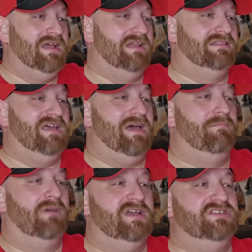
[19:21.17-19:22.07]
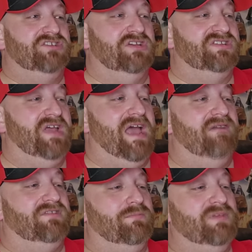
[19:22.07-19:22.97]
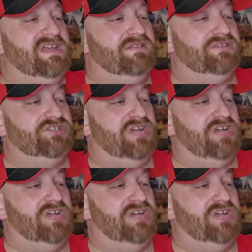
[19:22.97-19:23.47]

And that might just have to be the